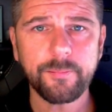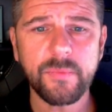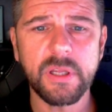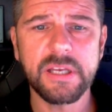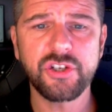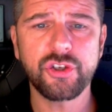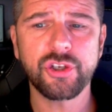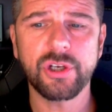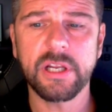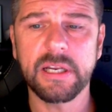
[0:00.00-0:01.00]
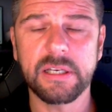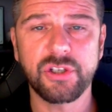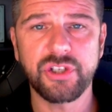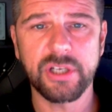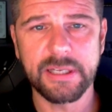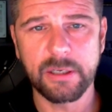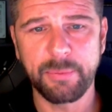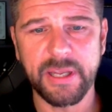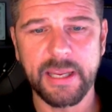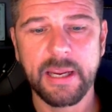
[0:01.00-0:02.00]
Let's just touch a little
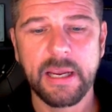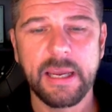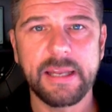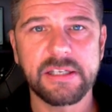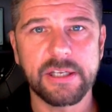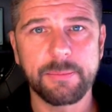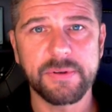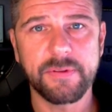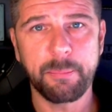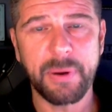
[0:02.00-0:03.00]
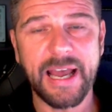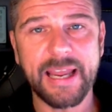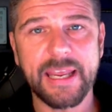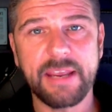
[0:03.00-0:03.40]
bit in terms of the pack.